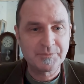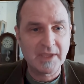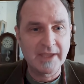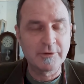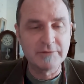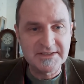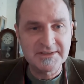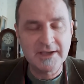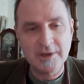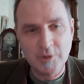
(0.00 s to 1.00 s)
And the
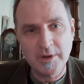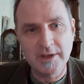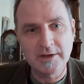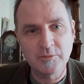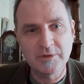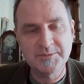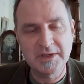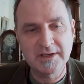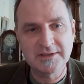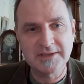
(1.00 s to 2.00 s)
reason I quit was
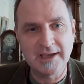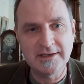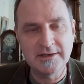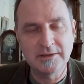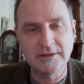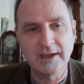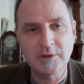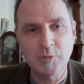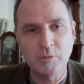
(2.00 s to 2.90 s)
because I did not like